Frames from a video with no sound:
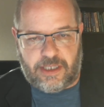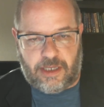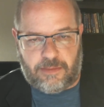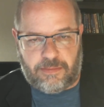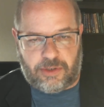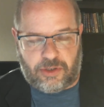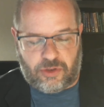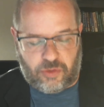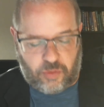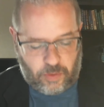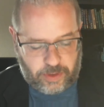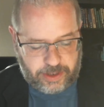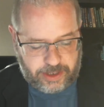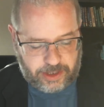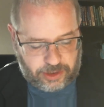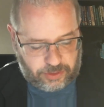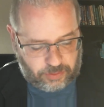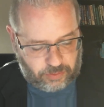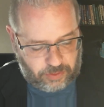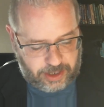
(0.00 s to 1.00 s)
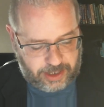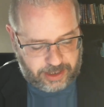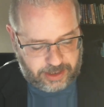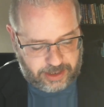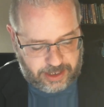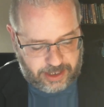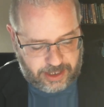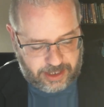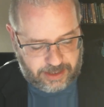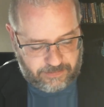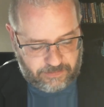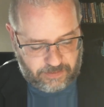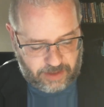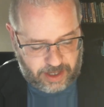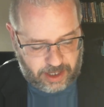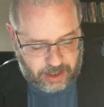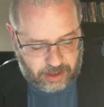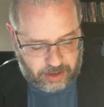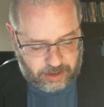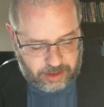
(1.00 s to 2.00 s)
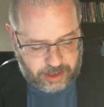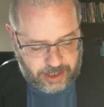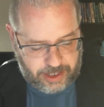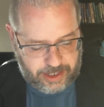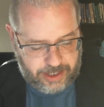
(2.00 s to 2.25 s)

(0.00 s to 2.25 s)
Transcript: number 23 in the NFL,